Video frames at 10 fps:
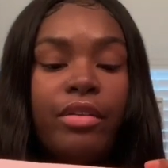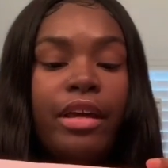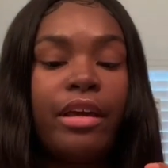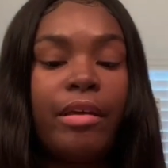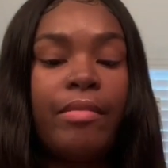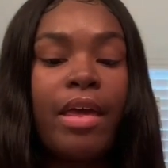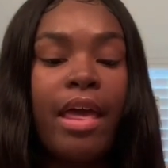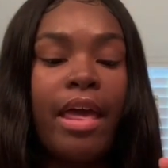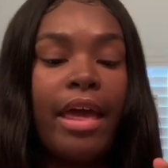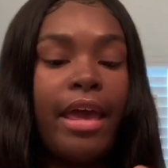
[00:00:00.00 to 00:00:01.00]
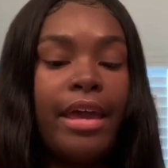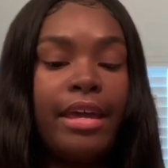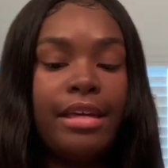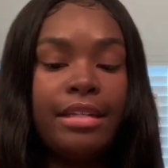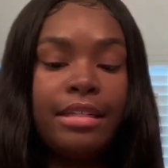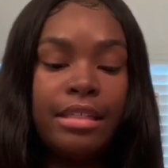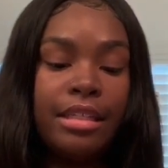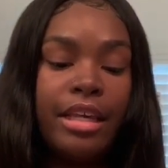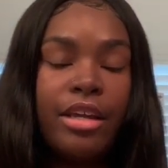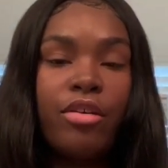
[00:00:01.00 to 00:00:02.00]
them. And
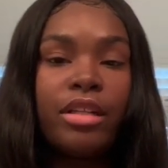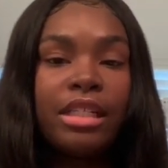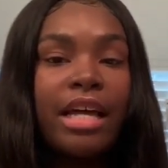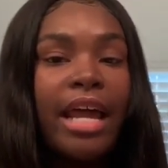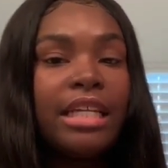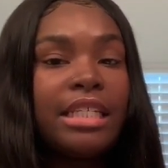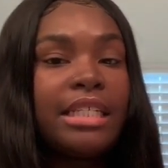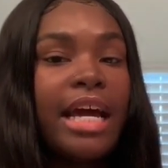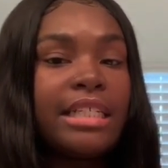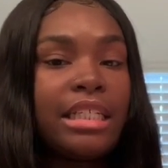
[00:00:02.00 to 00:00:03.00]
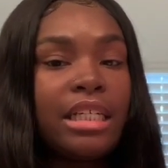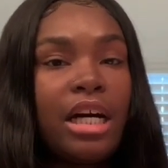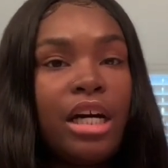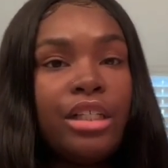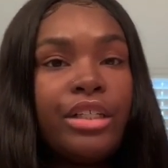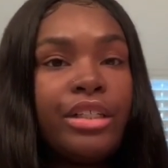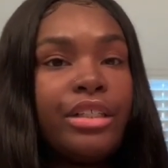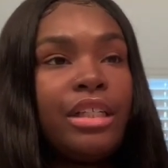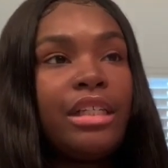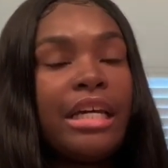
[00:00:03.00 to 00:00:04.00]
then on the side it just has the color,
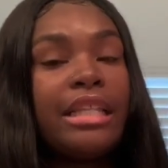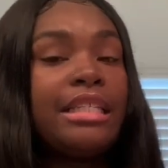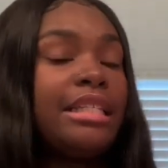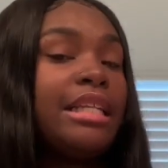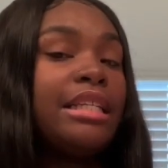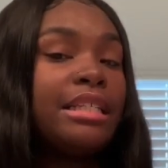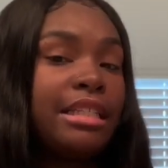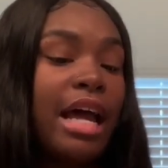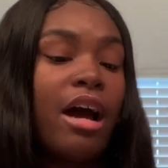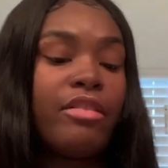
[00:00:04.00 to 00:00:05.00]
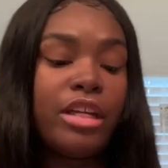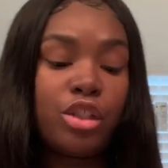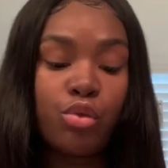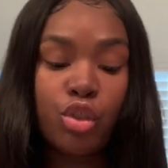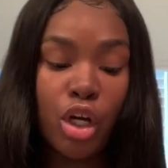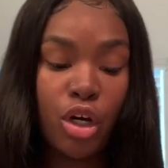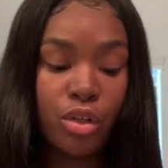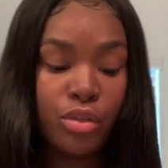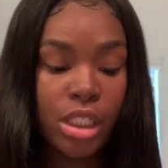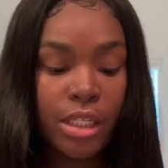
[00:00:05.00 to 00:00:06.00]
the lengths, and the style that you
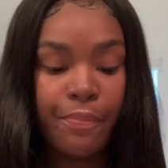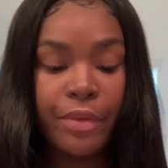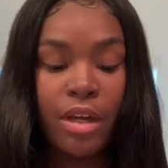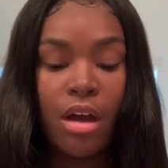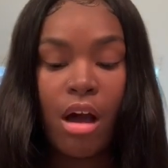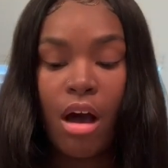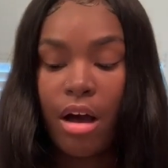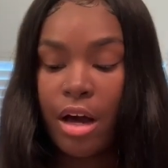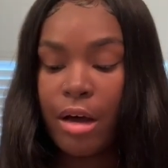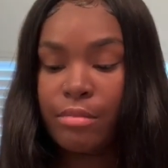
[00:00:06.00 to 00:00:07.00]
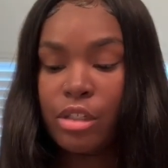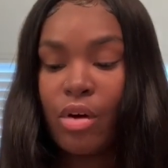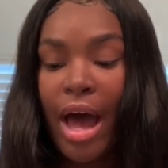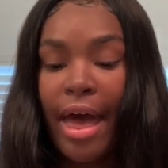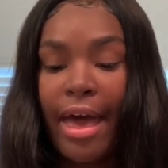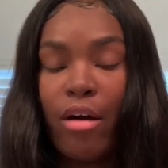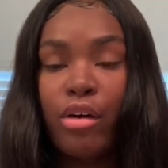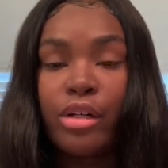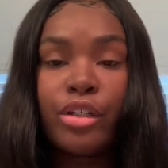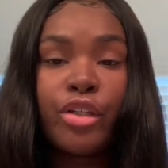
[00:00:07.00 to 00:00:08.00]
chose. So I had
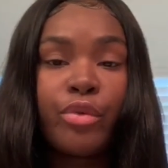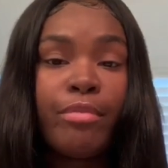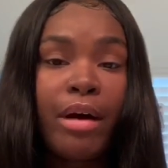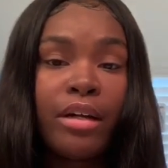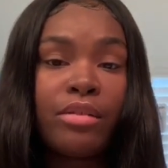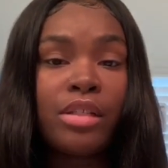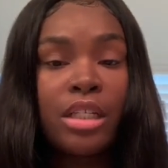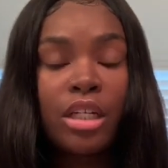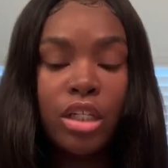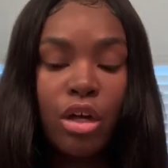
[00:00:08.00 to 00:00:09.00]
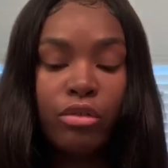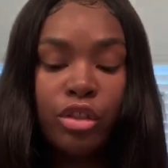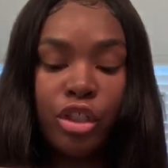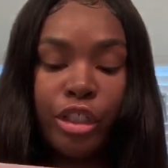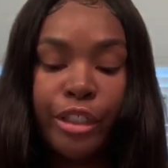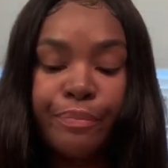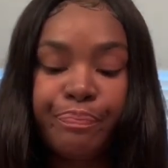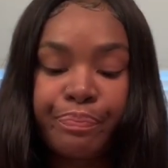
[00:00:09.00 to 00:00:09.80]
ordered 3 bundles in a closure,